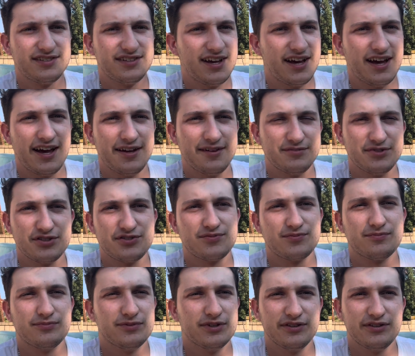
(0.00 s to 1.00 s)
I'm just
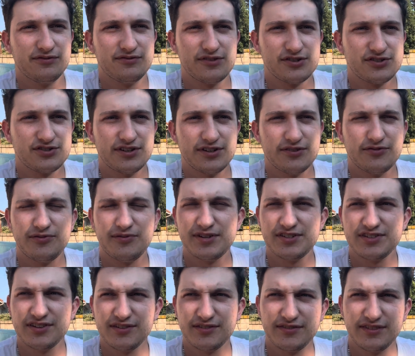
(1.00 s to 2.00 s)
really frustrated with
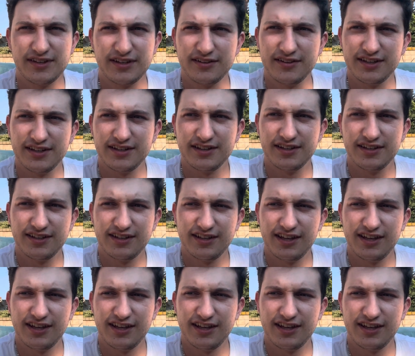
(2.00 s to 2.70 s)
myself lately,